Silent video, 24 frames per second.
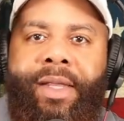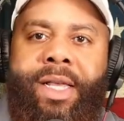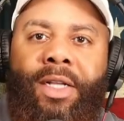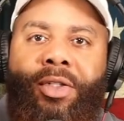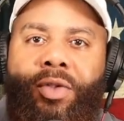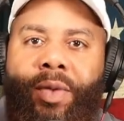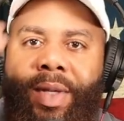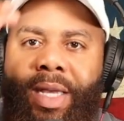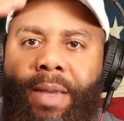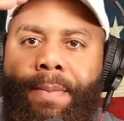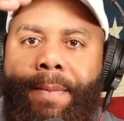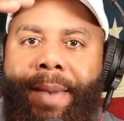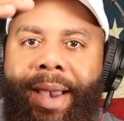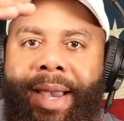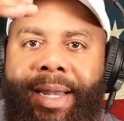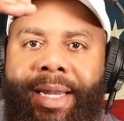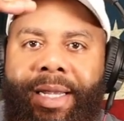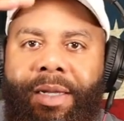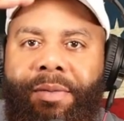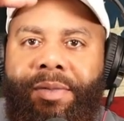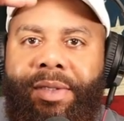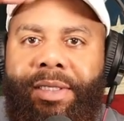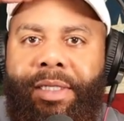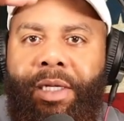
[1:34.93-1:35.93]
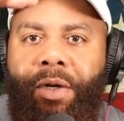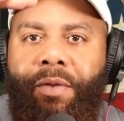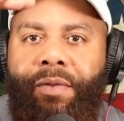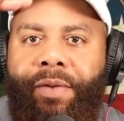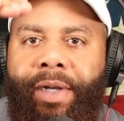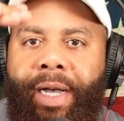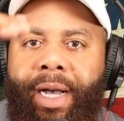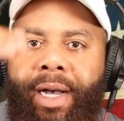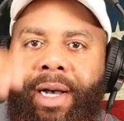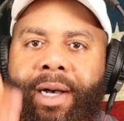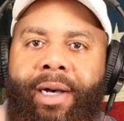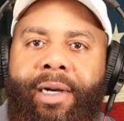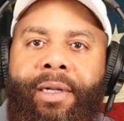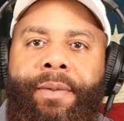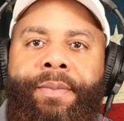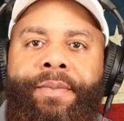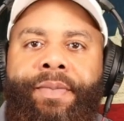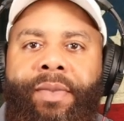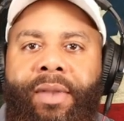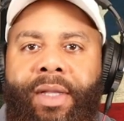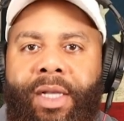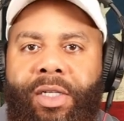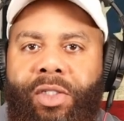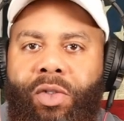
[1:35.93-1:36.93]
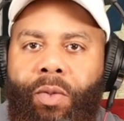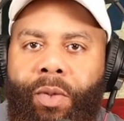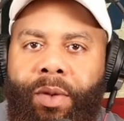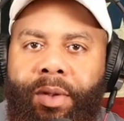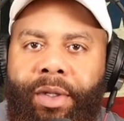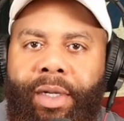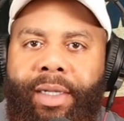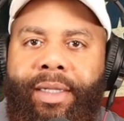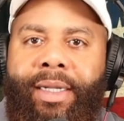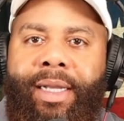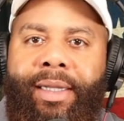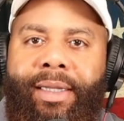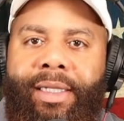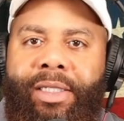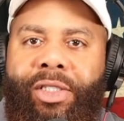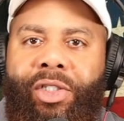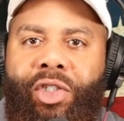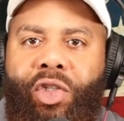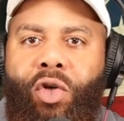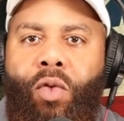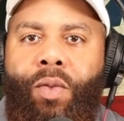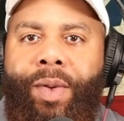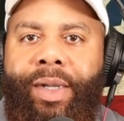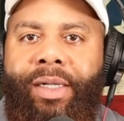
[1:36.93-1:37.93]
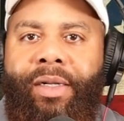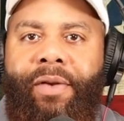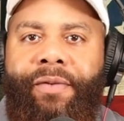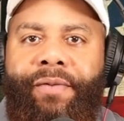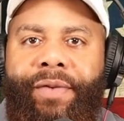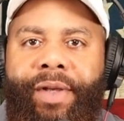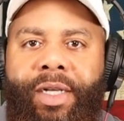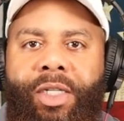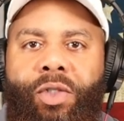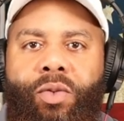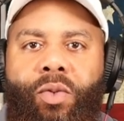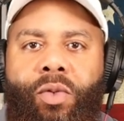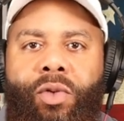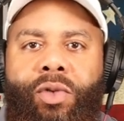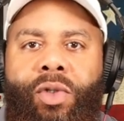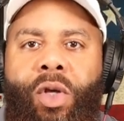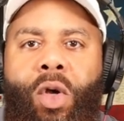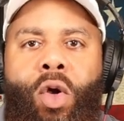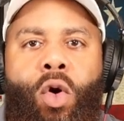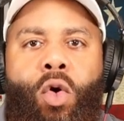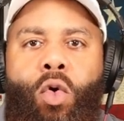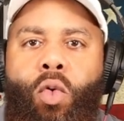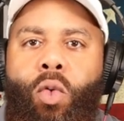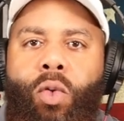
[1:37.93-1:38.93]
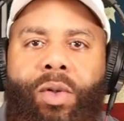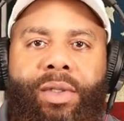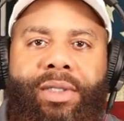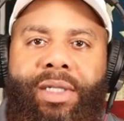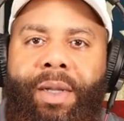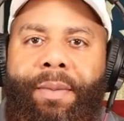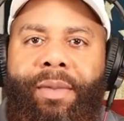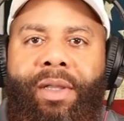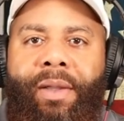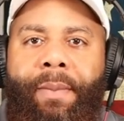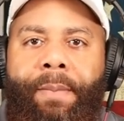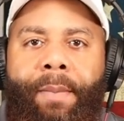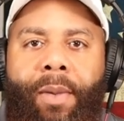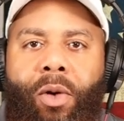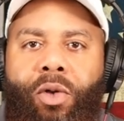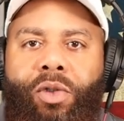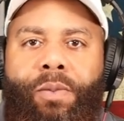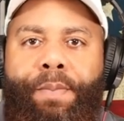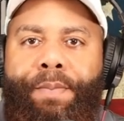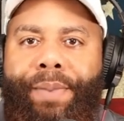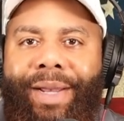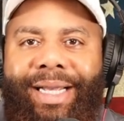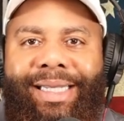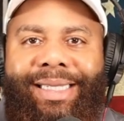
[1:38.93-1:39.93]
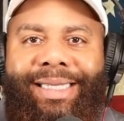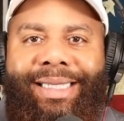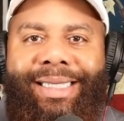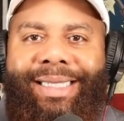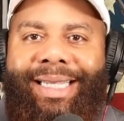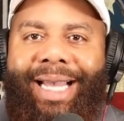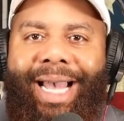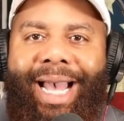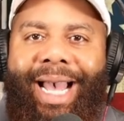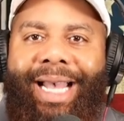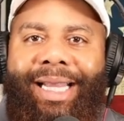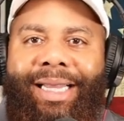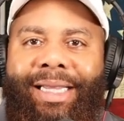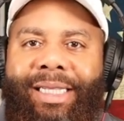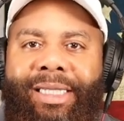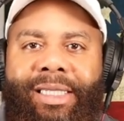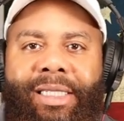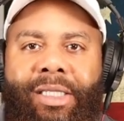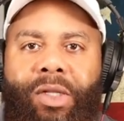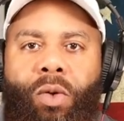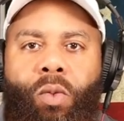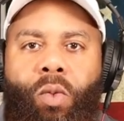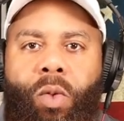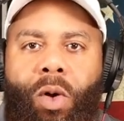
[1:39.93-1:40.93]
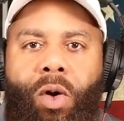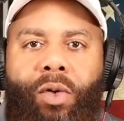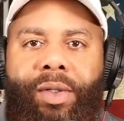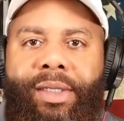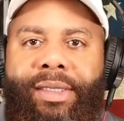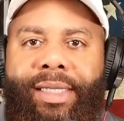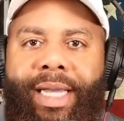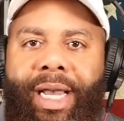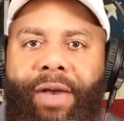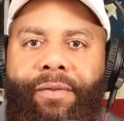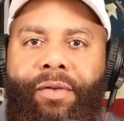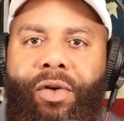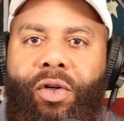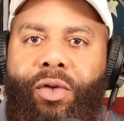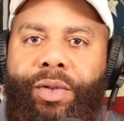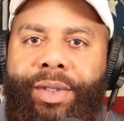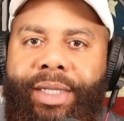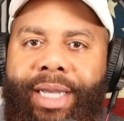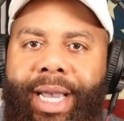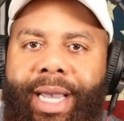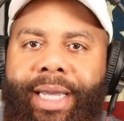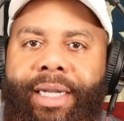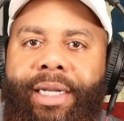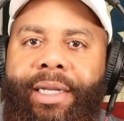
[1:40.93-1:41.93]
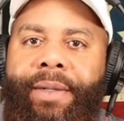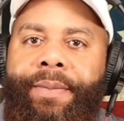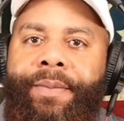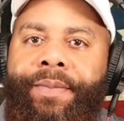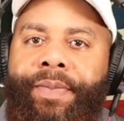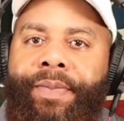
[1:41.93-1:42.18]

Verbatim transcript: And so he made himself God. And so we're looking at these two individuals who are some of the most bestest athletes the world has ever created.